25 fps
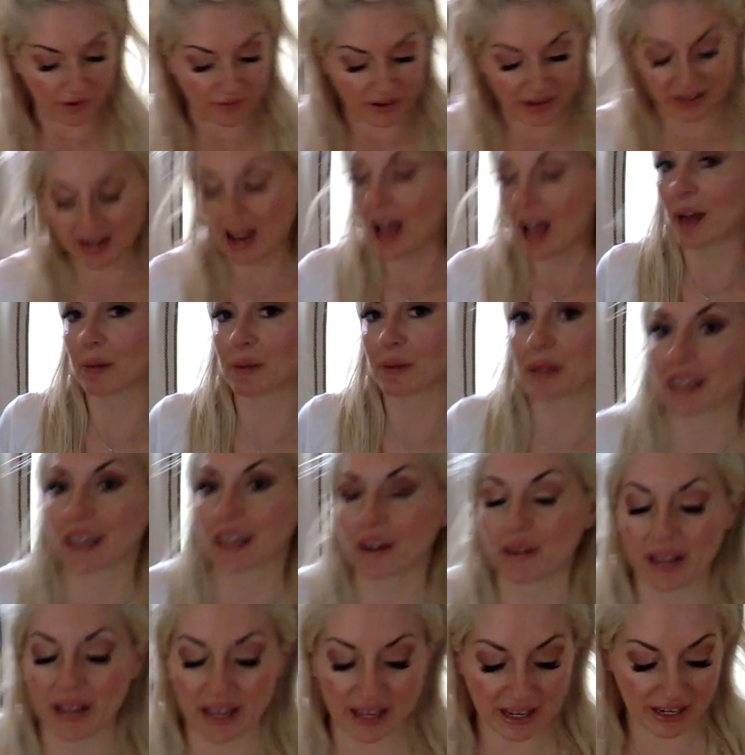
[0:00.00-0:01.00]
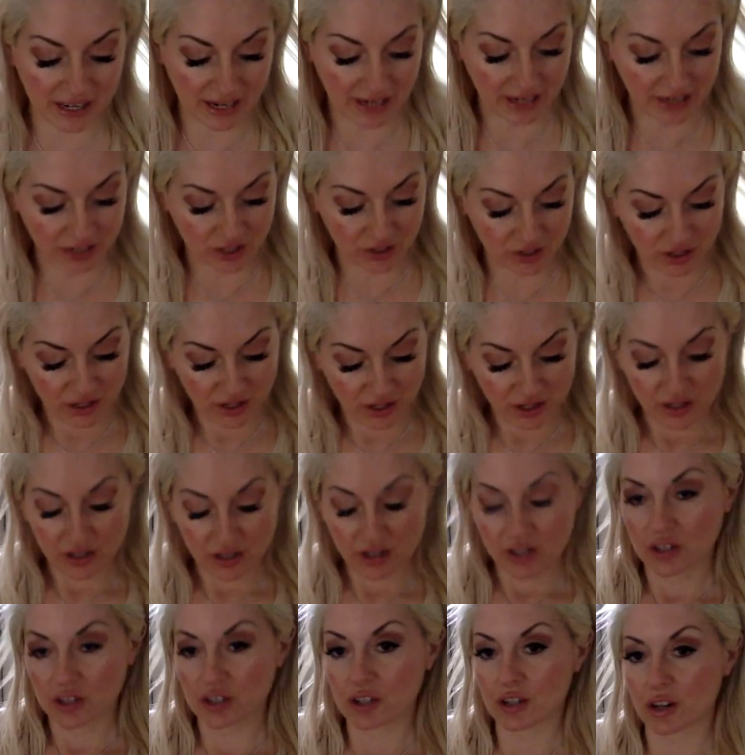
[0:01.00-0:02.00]
All right, I'm going to go ahead and
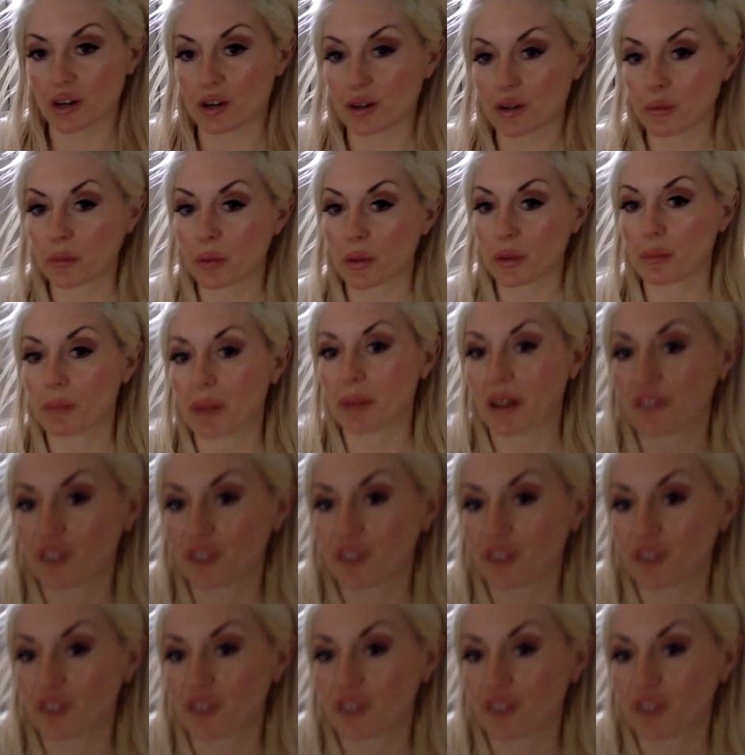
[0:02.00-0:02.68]
start with my